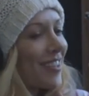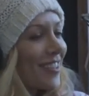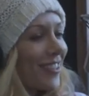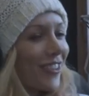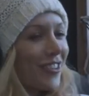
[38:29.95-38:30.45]

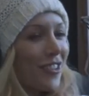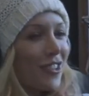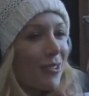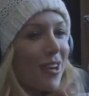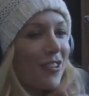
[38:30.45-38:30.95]
this girl
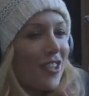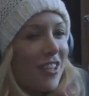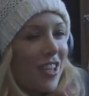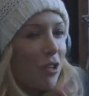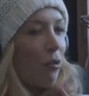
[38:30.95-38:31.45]
turns around, she's
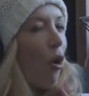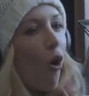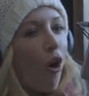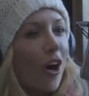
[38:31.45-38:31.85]
like, you whore.